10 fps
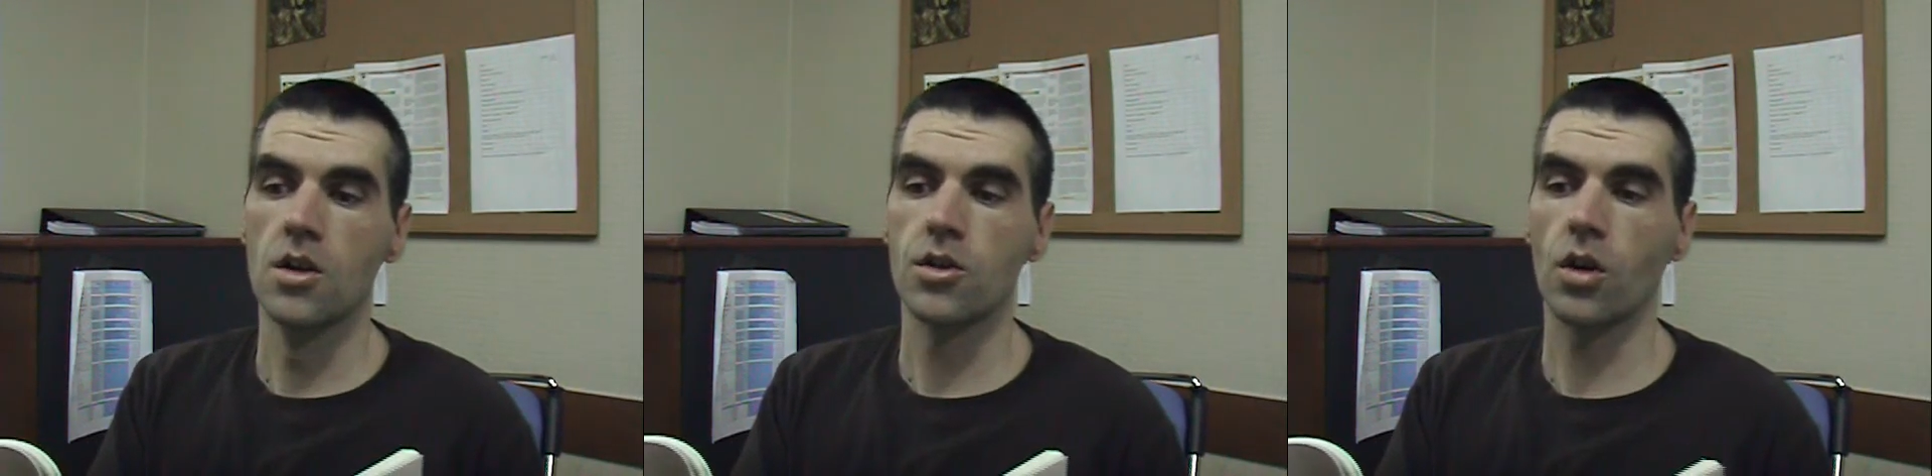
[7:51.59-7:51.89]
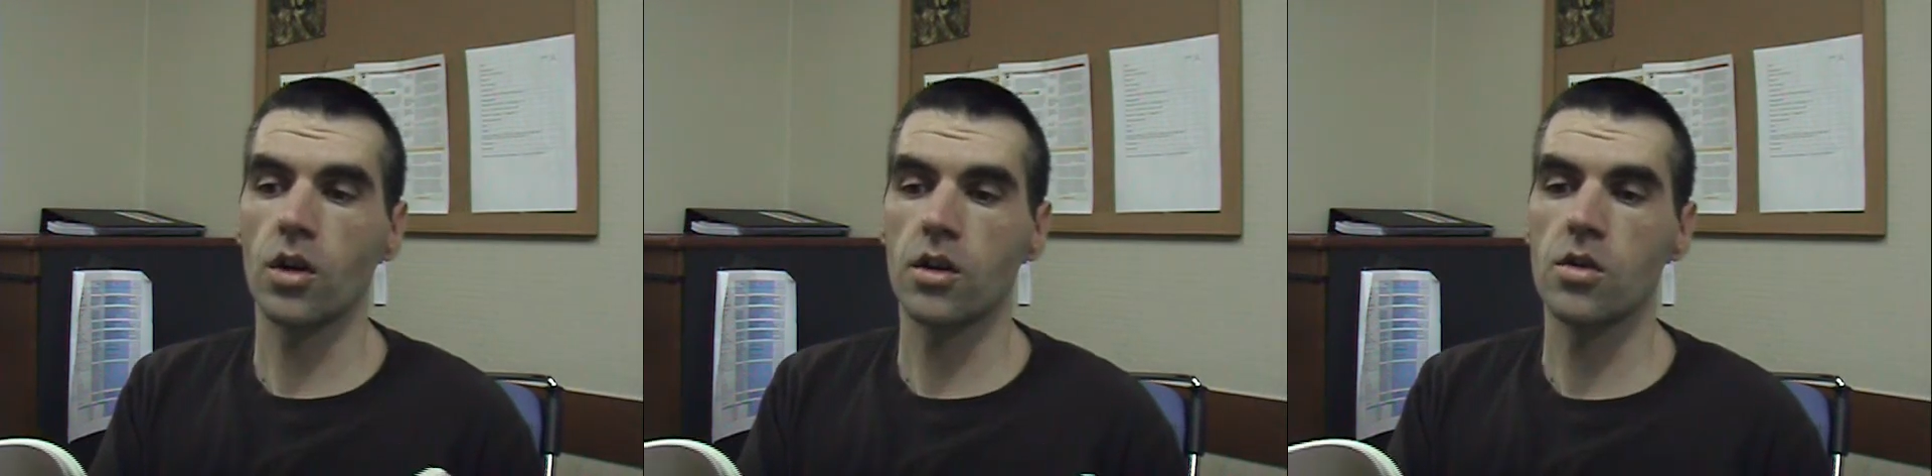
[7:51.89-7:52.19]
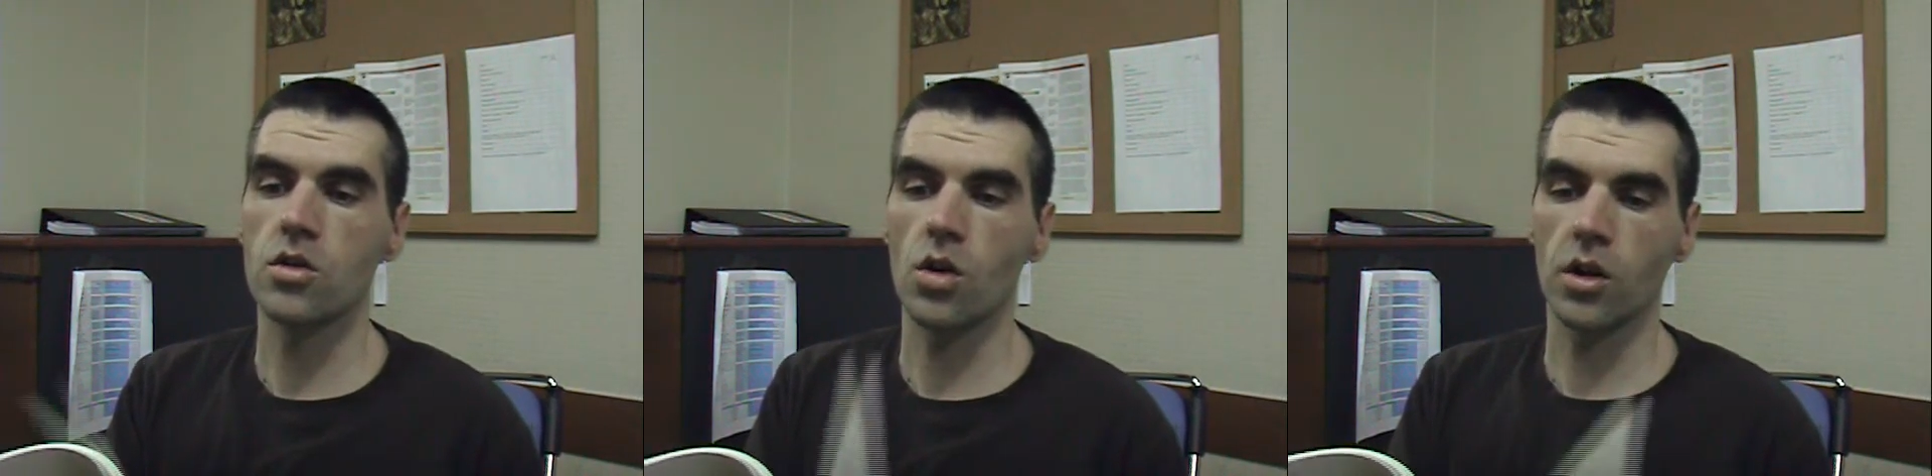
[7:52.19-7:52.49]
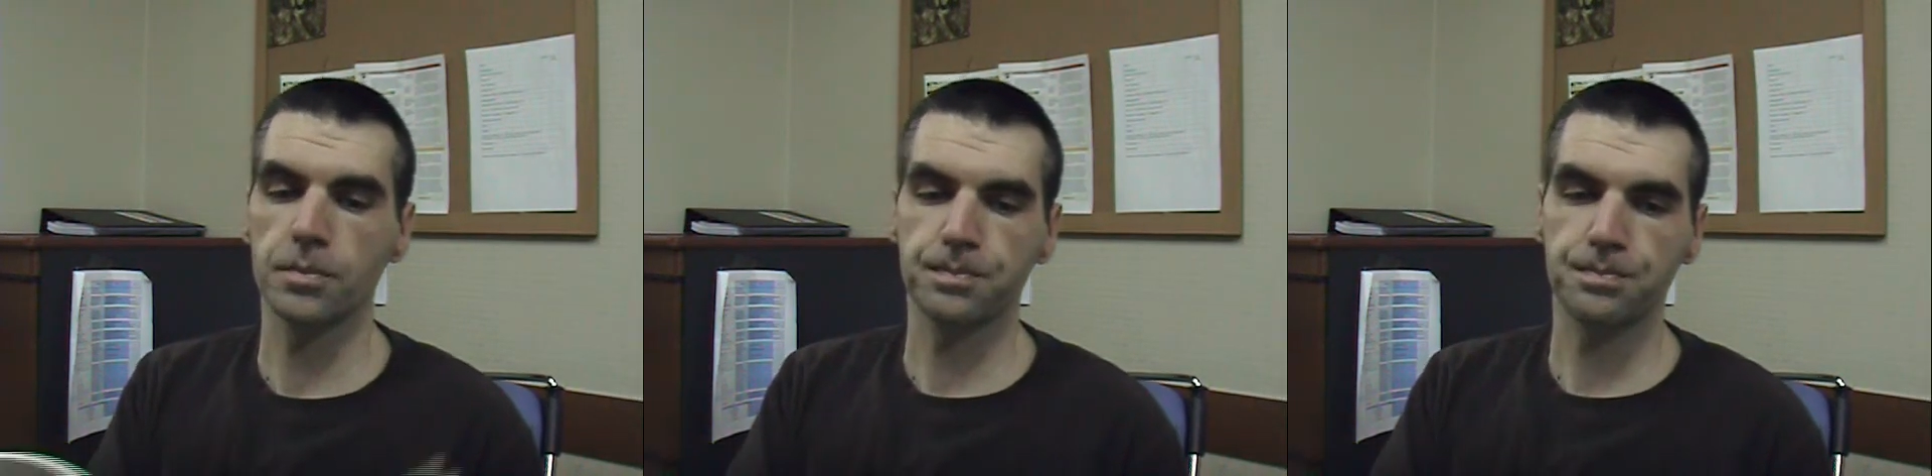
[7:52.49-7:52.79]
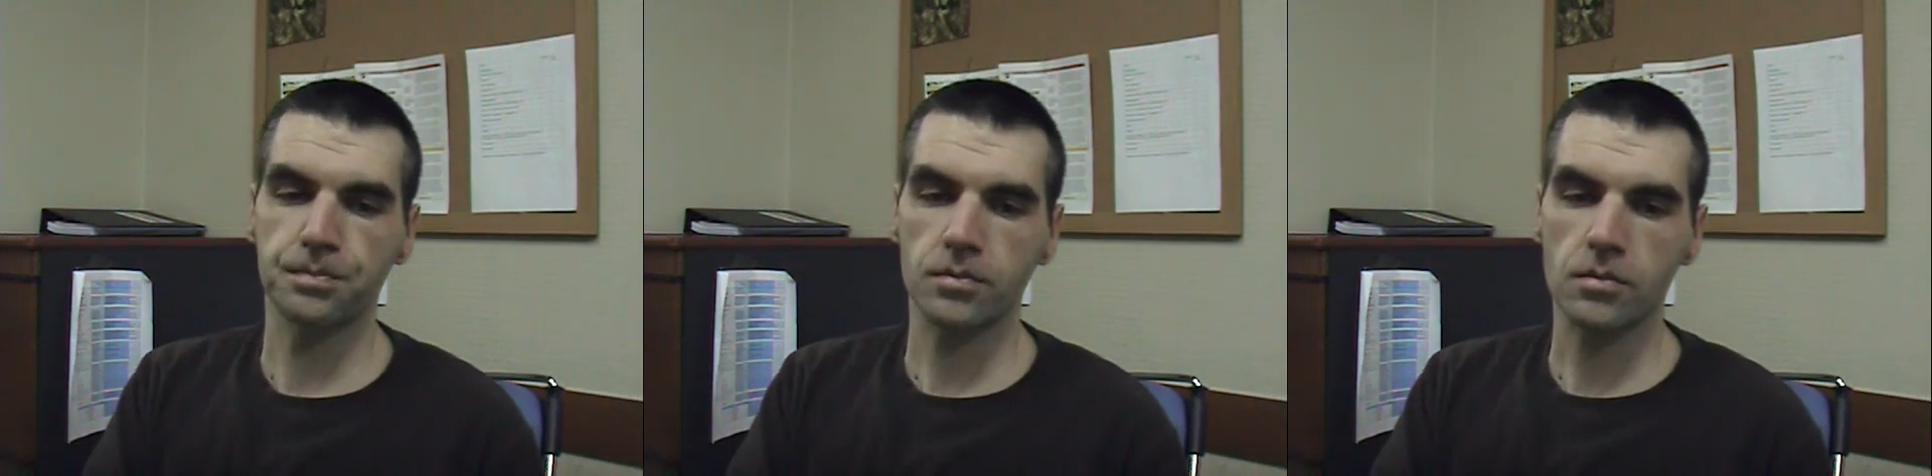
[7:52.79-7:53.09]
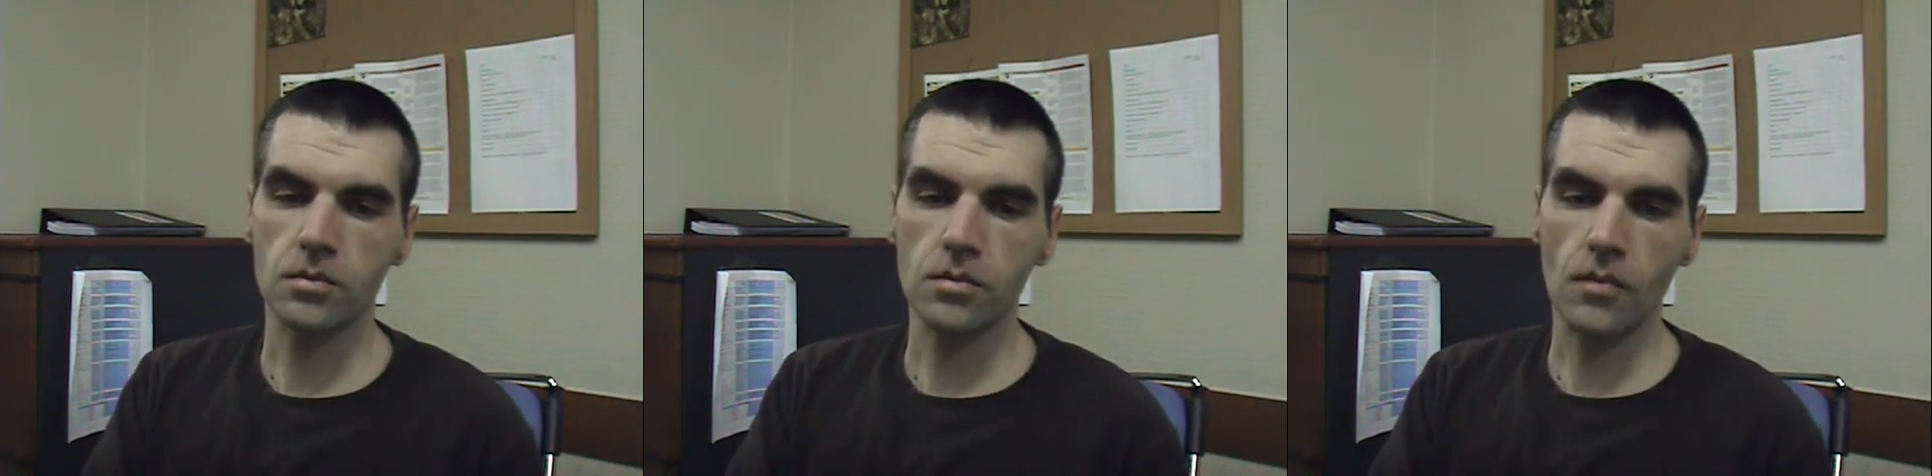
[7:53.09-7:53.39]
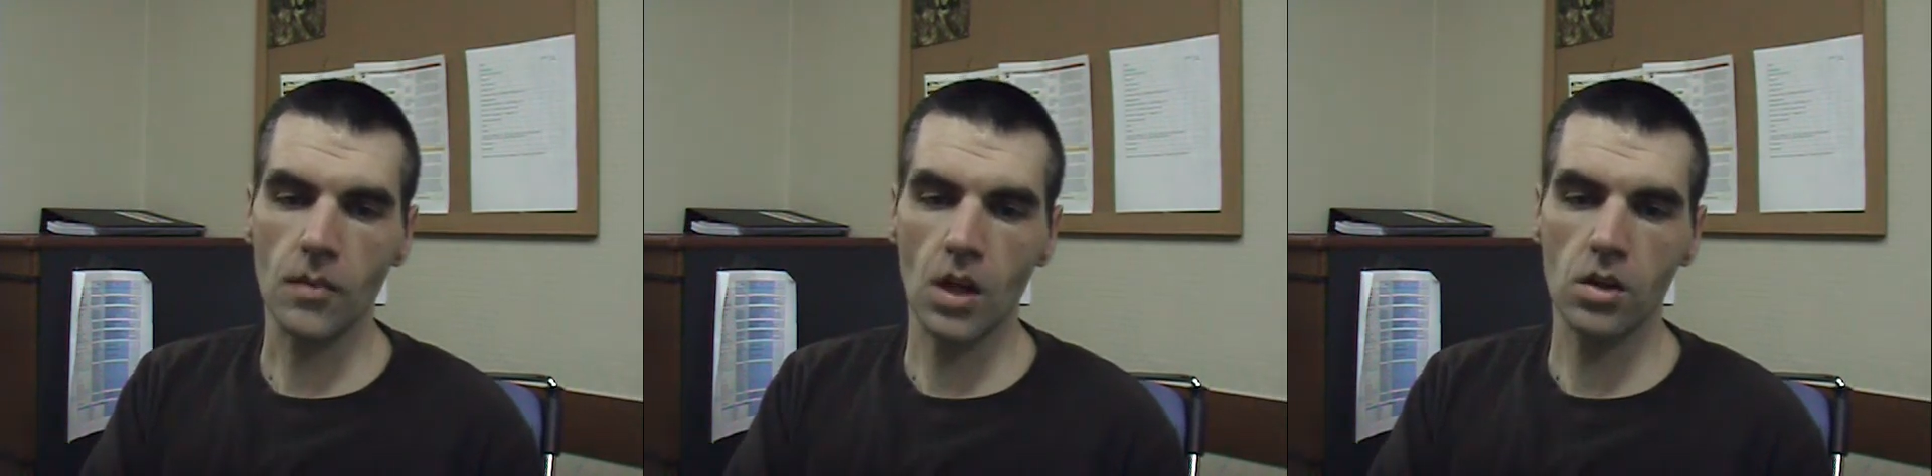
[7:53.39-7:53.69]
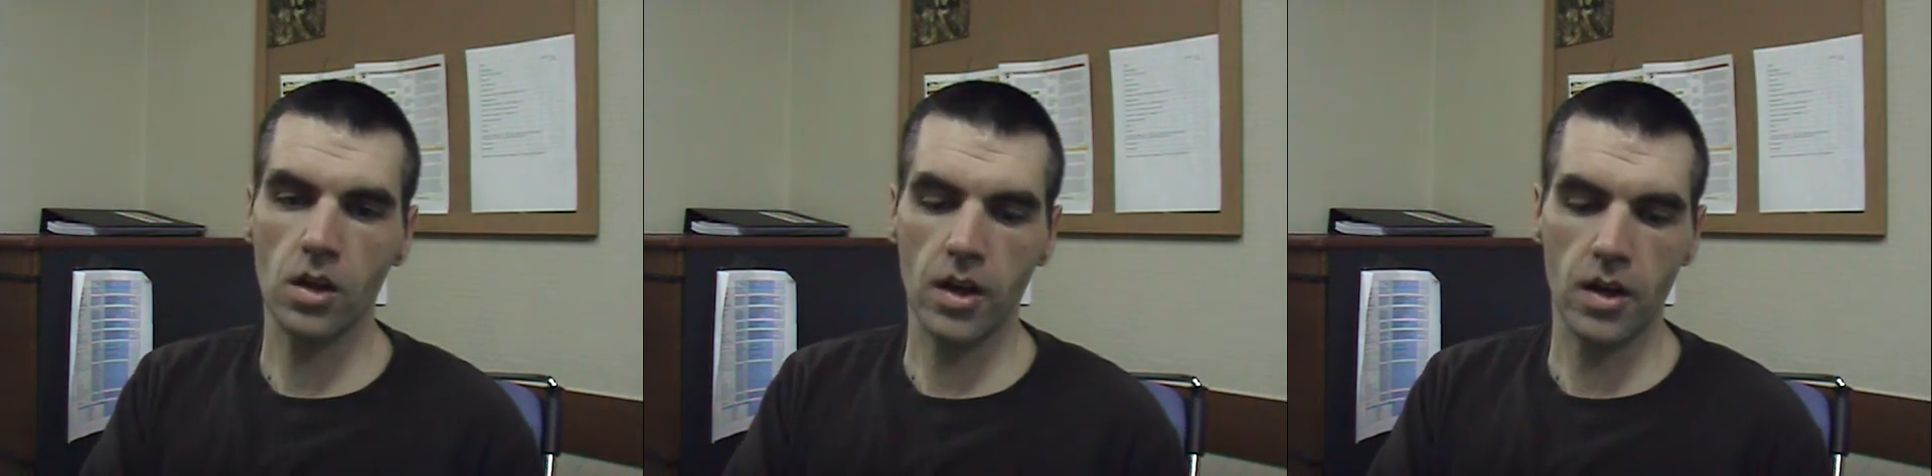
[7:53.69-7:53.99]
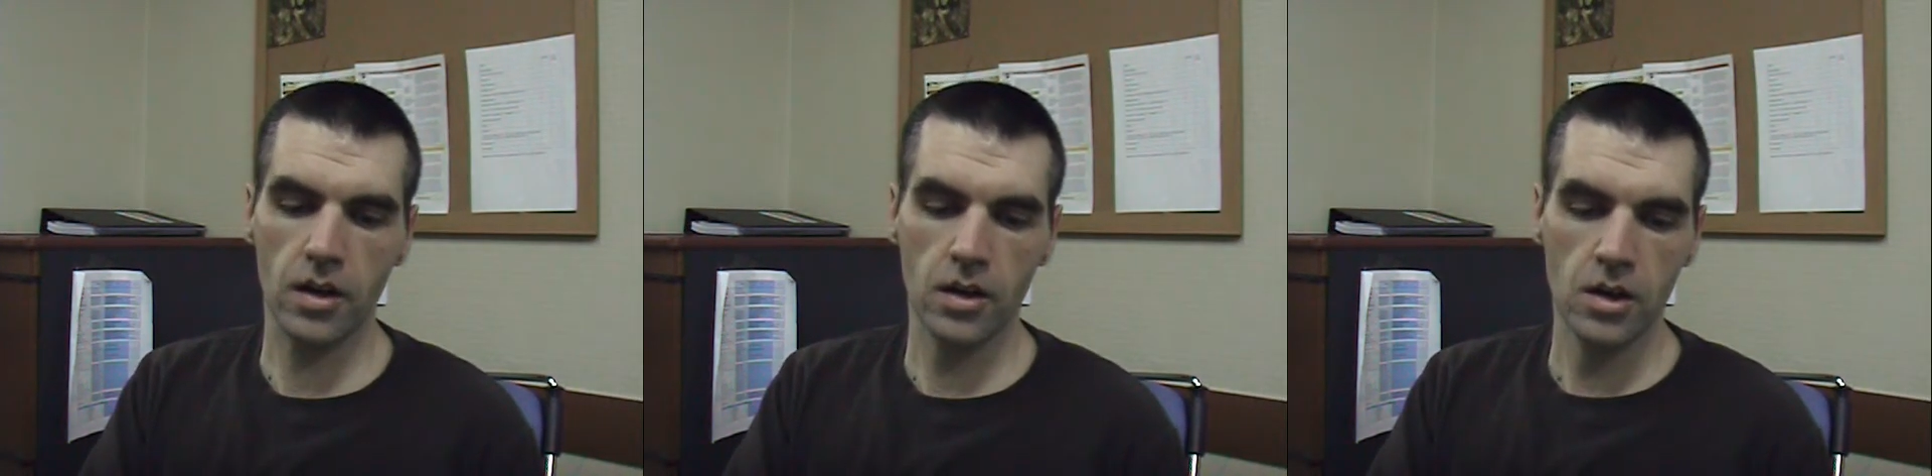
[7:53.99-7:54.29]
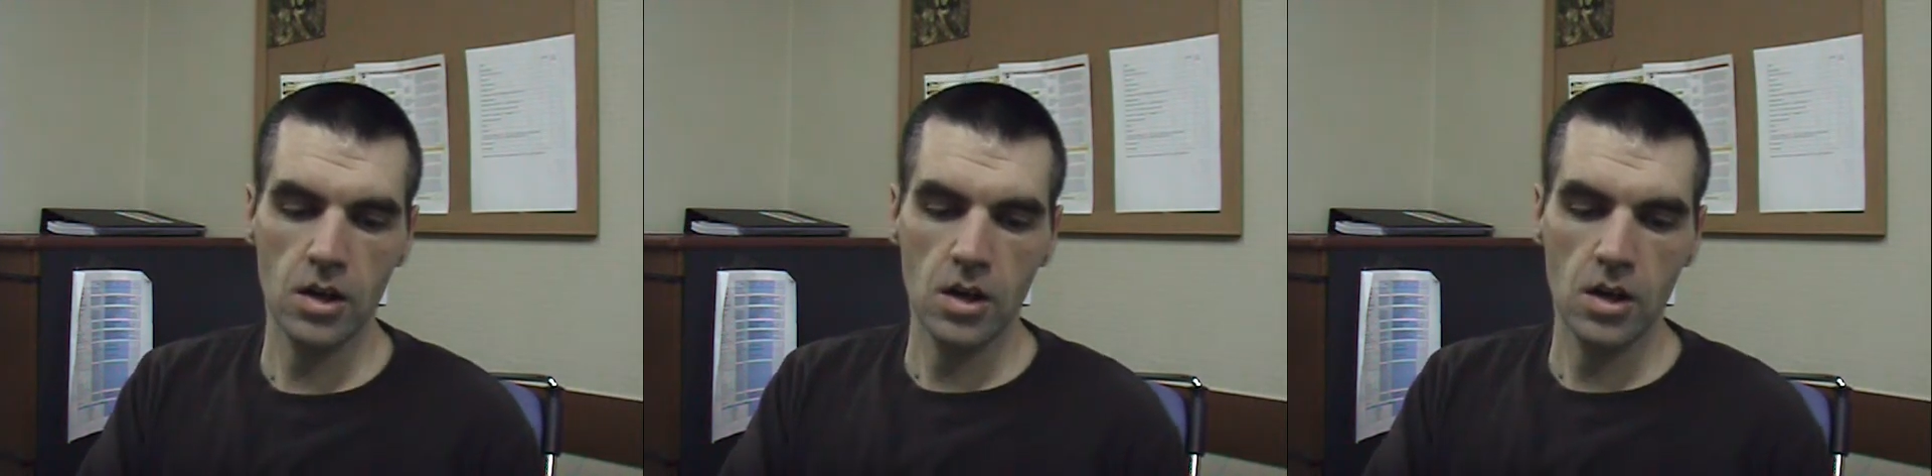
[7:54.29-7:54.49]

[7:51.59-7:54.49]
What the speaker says: sorry, too short. Okay.